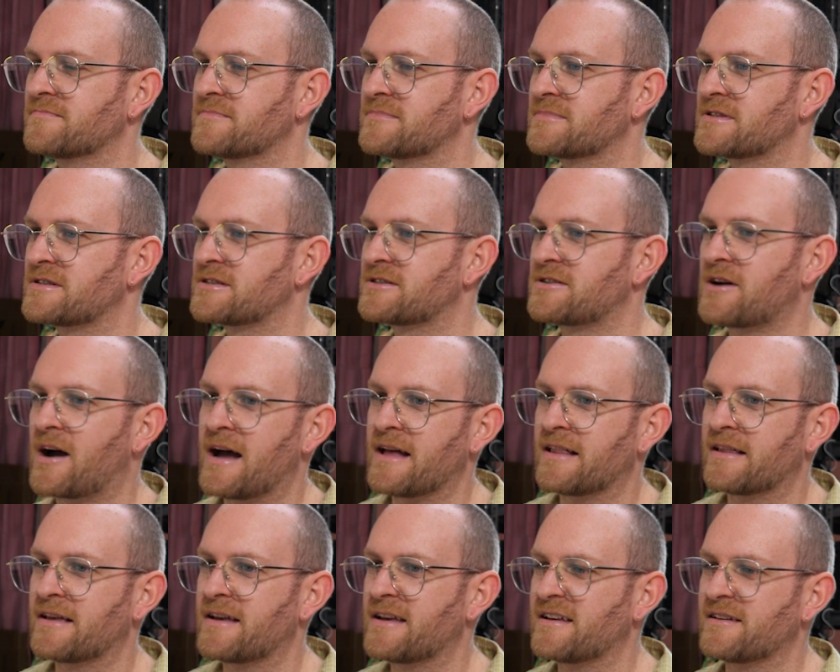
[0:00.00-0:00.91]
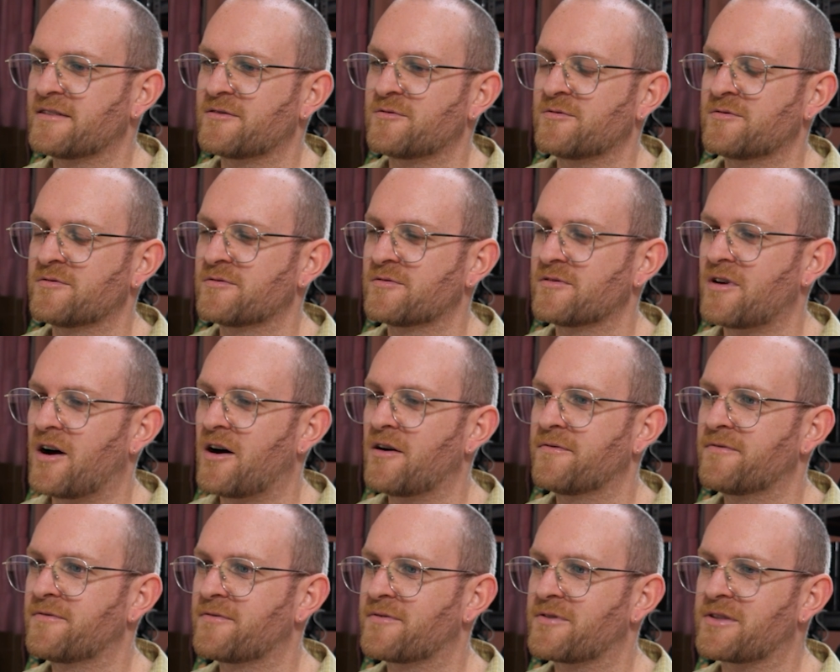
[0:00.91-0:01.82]
styling
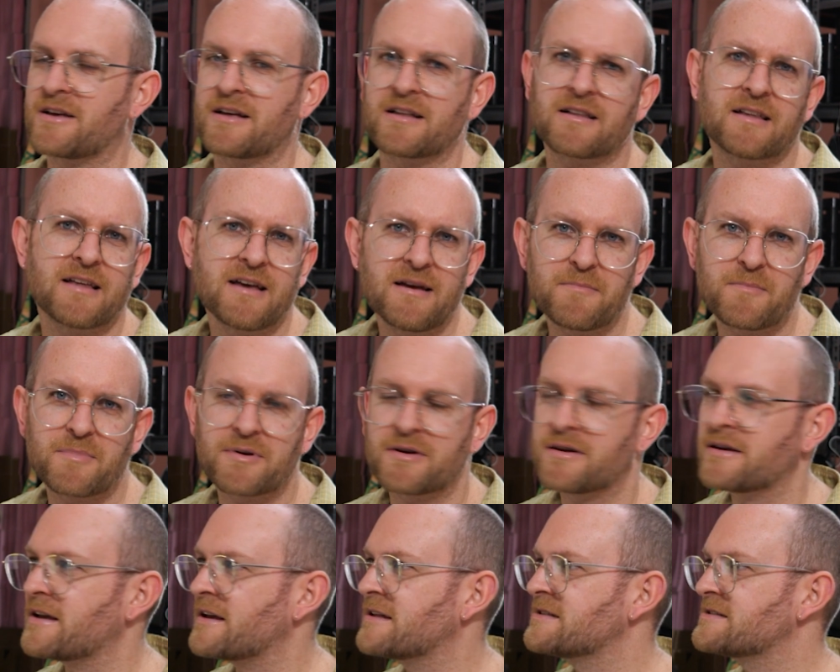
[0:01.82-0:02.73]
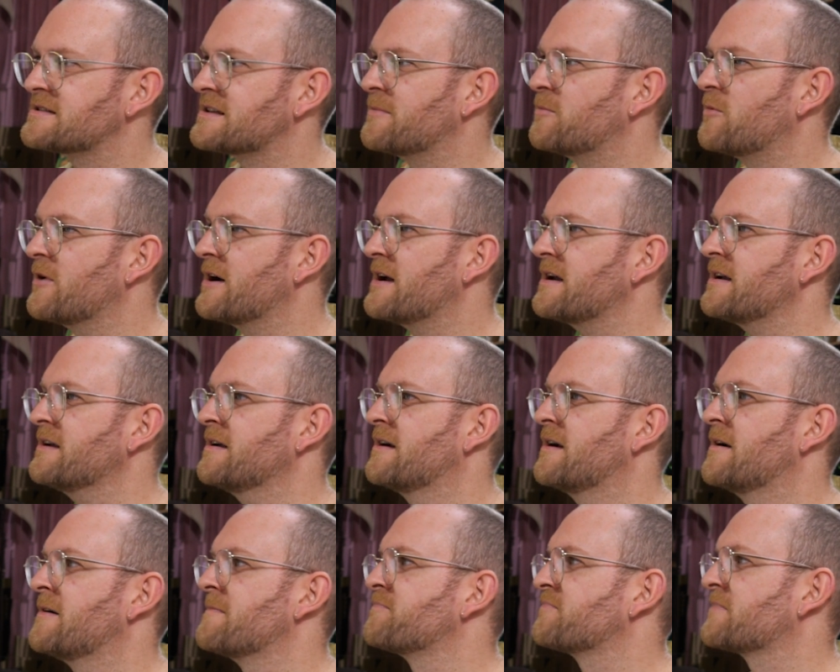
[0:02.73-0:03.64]
of the clip in some way.
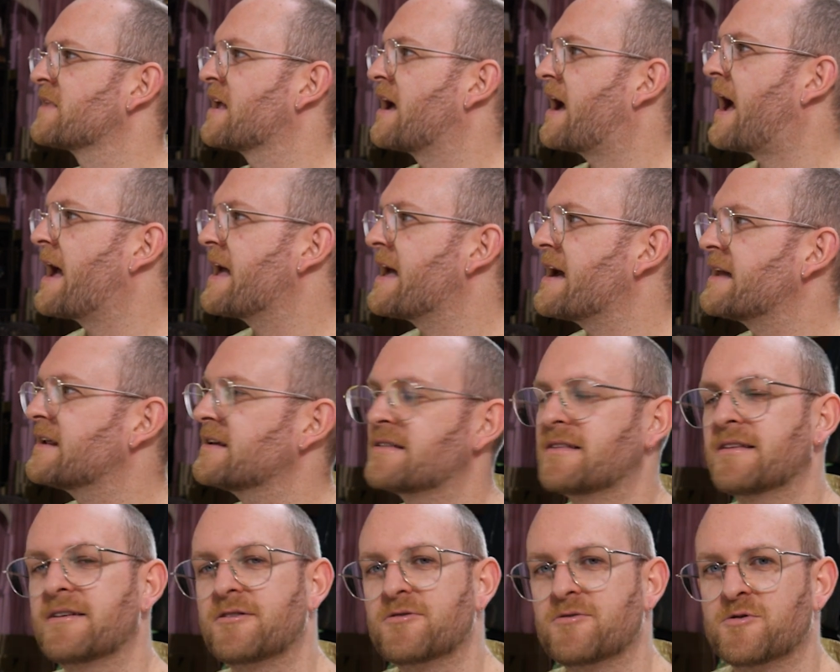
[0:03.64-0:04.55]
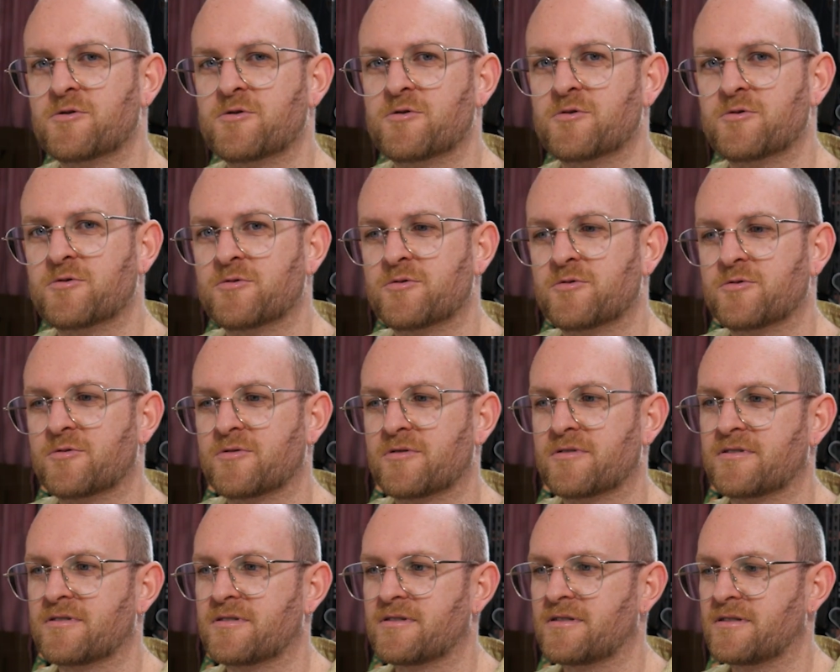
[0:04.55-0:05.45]
I added little
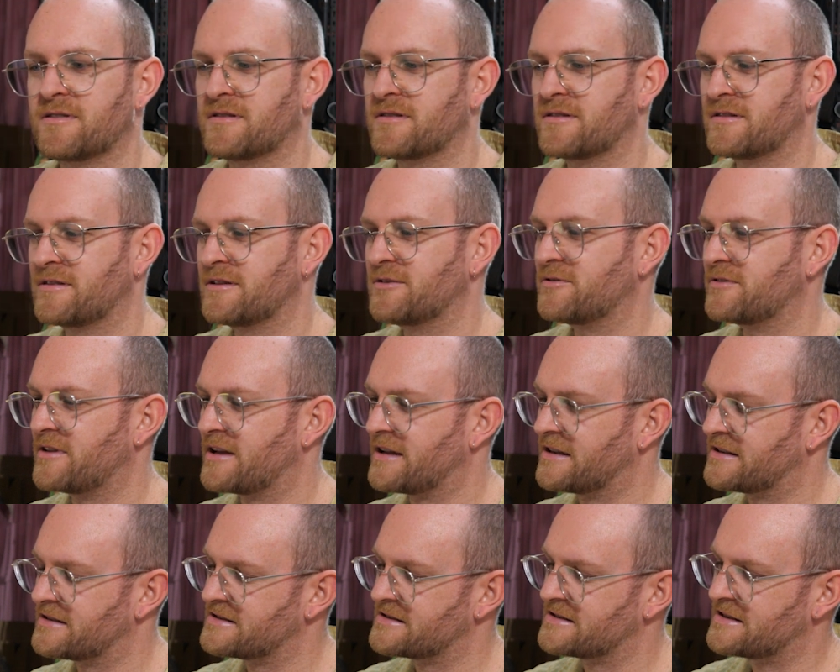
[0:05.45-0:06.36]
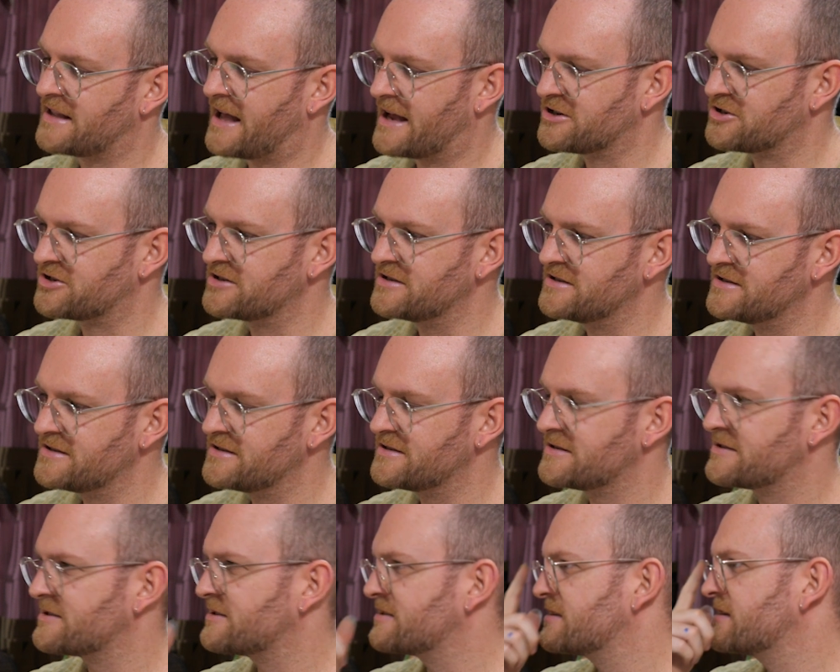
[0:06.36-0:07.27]
like
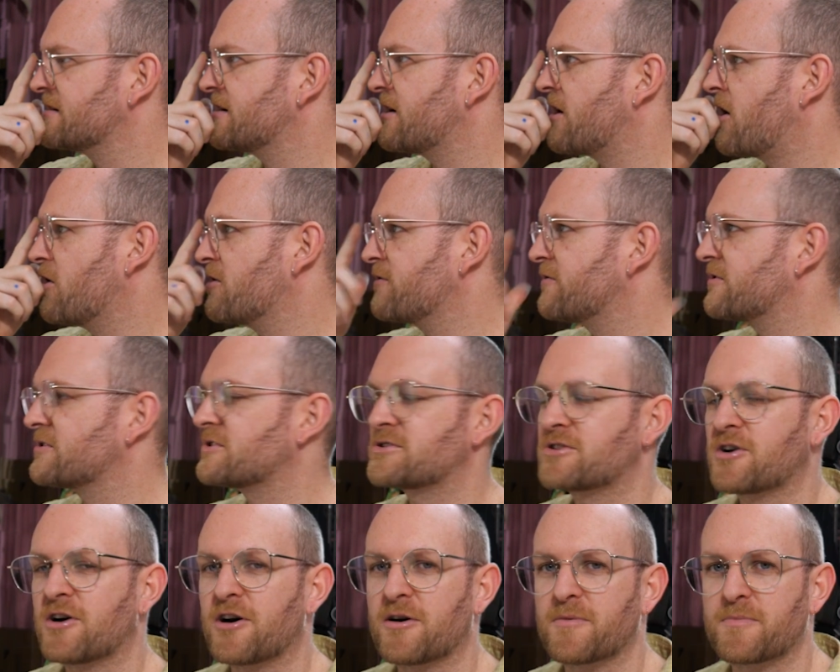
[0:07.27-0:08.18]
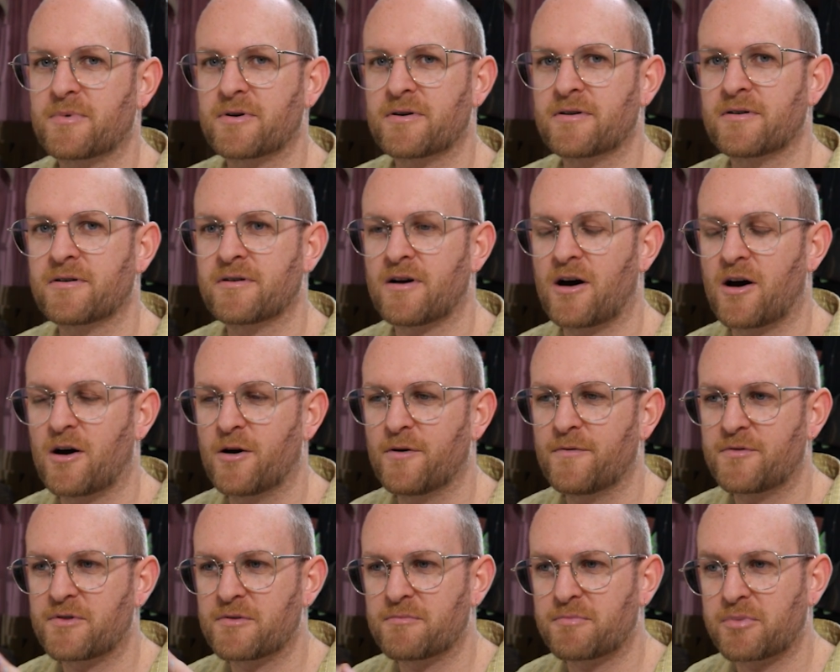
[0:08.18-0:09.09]
slashes over the top
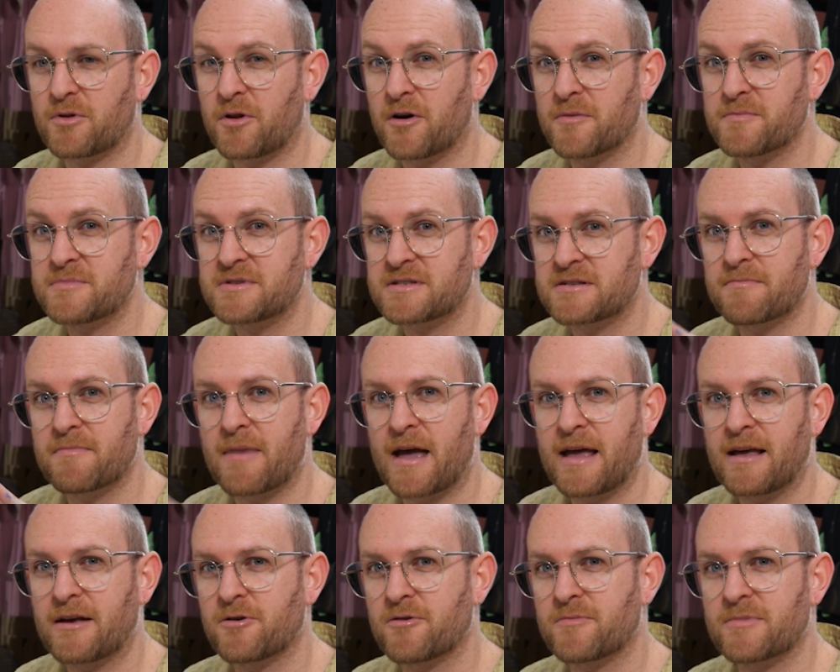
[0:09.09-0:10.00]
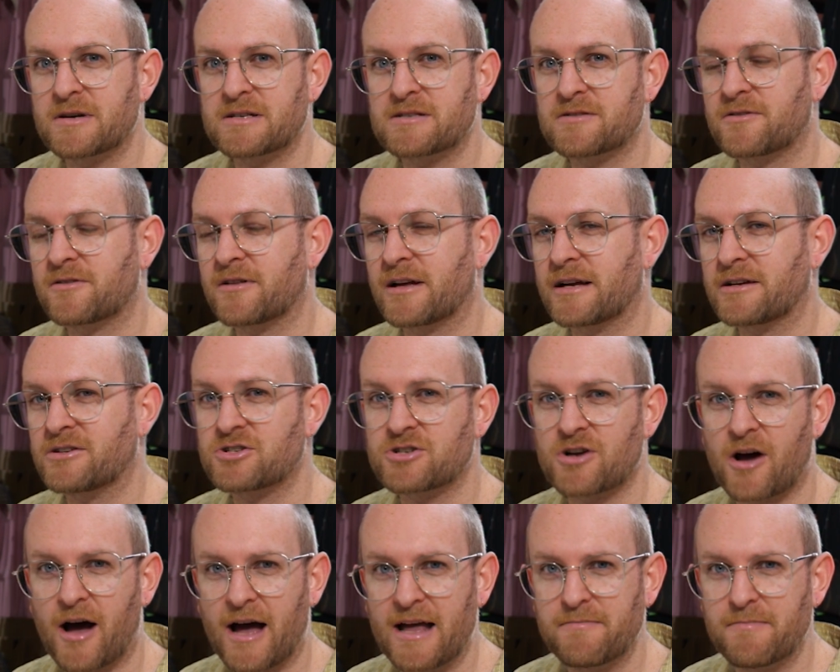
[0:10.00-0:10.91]
of the blobs to make it almost look like
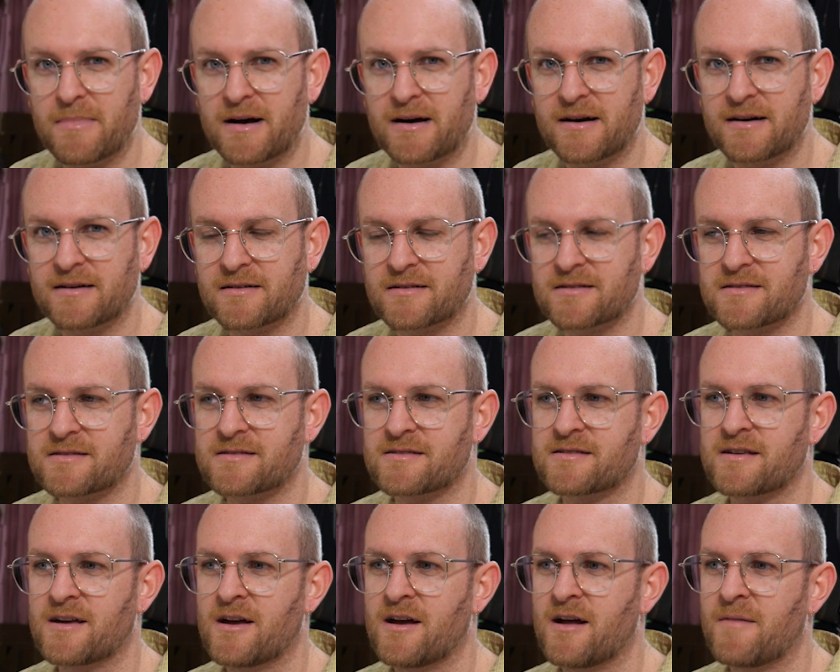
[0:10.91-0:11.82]
shine marks